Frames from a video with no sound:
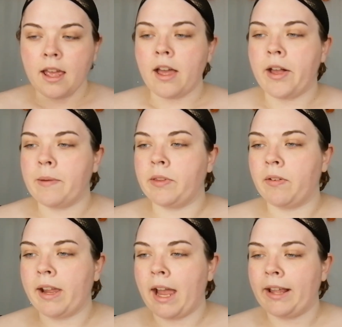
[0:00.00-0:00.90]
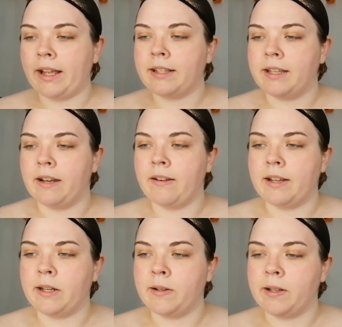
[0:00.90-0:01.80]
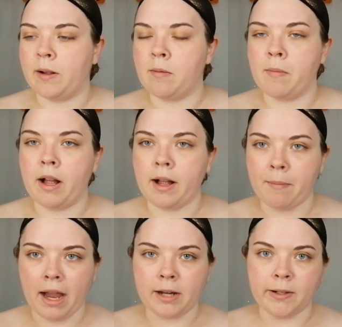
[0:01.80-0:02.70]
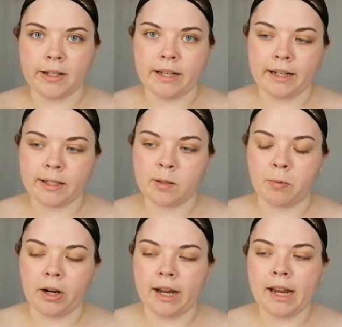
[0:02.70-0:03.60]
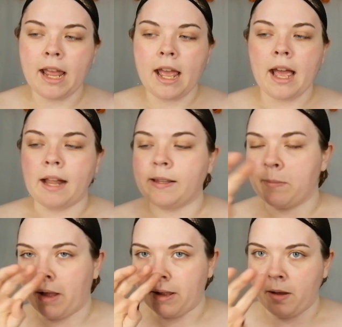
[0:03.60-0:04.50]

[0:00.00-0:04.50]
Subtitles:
The way I like to do it is use some hydrating spray and some